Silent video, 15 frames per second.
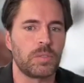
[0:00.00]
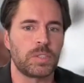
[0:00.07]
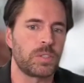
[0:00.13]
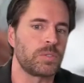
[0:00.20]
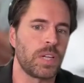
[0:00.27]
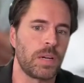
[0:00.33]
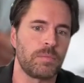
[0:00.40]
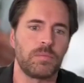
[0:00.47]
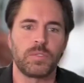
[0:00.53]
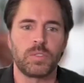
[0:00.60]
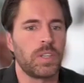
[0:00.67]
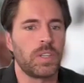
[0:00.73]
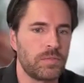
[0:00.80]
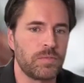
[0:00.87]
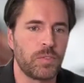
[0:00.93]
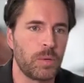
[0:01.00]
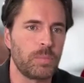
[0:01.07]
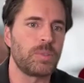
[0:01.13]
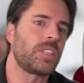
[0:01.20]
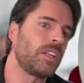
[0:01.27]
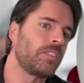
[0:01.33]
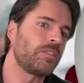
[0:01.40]
which was up
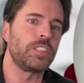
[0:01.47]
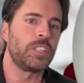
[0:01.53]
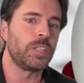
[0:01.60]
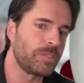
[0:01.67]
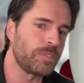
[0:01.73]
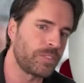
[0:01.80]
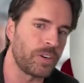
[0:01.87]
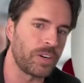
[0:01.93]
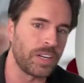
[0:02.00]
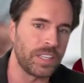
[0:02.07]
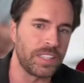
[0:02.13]
24% from the year before.